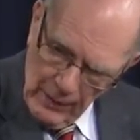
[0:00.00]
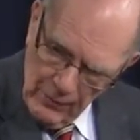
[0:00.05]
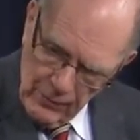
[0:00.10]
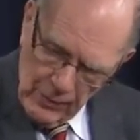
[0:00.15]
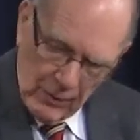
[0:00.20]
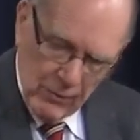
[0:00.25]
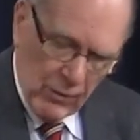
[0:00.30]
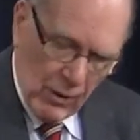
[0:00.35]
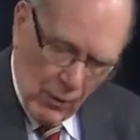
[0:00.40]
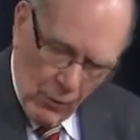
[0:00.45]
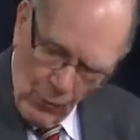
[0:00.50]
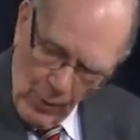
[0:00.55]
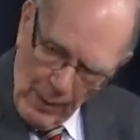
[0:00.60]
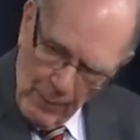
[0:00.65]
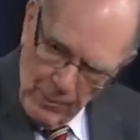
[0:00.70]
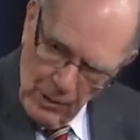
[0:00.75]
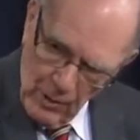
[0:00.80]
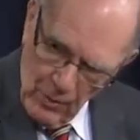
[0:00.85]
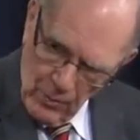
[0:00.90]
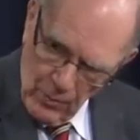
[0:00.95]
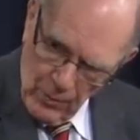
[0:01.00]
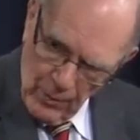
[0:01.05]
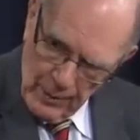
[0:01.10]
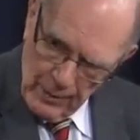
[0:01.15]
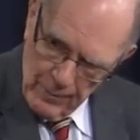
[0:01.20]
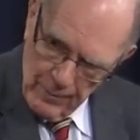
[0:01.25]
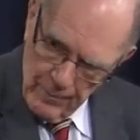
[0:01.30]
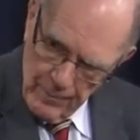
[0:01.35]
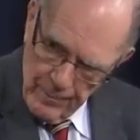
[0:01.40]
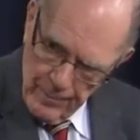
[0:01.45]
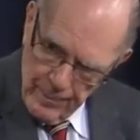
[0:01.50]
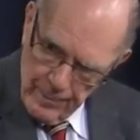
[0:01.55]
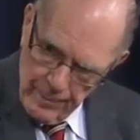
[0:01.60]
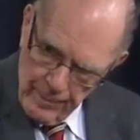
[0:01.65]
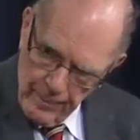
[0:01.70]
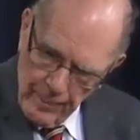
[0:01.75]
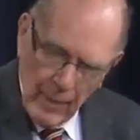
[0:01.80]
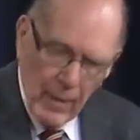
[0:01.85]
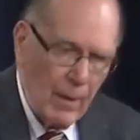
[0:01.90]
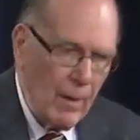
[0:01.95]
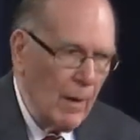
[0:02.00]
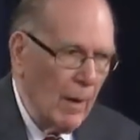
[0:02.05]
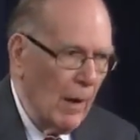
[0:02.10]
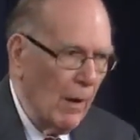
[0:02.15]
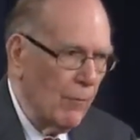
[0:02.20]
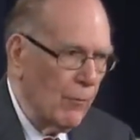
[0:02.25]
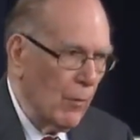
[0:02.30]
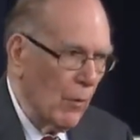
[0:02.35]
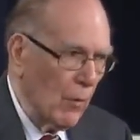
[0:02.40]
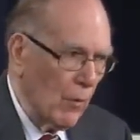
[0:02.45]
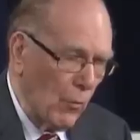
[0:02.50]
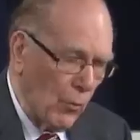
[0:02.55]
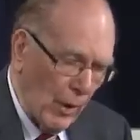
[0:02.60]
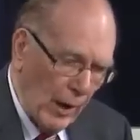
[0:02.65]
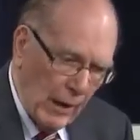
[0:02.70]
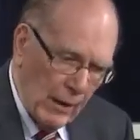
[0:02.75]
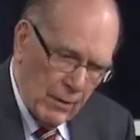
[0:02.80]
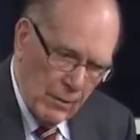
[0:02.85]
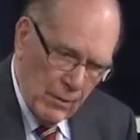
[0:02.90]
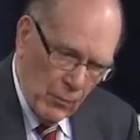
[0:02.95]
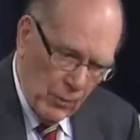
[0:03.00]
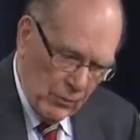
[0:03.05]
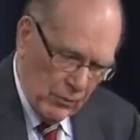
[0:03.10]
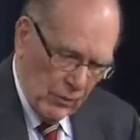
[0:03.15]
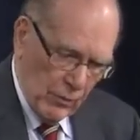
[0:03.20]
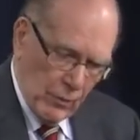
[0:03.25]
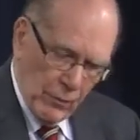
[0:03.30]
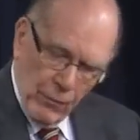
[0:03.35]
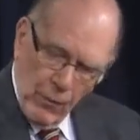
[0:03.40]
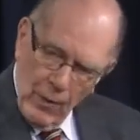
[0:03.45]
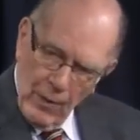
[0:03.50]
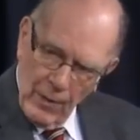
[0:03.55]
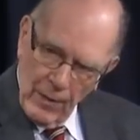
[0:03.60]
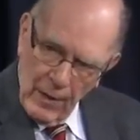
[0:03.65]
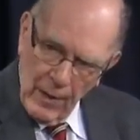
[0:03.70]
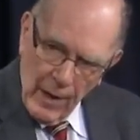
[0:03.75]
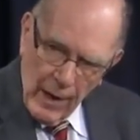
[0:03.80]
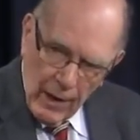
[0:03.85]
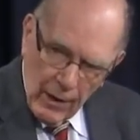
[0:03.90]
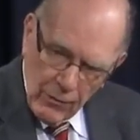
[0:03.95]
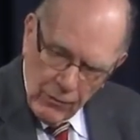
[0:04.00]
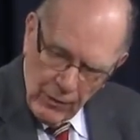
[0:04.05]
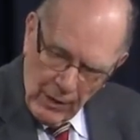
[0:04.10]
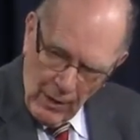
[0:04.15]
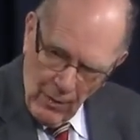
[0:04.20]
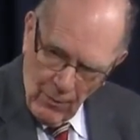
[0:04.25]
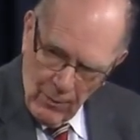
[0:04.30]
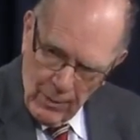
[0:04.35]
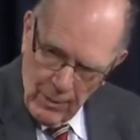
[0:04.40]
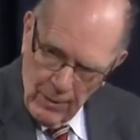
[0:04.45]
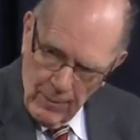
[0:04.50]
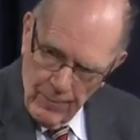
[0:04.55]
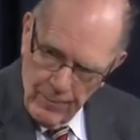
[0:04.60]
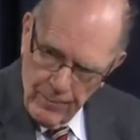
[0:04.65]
States grabbing Ukraine. If Ukraine, which is a very large area,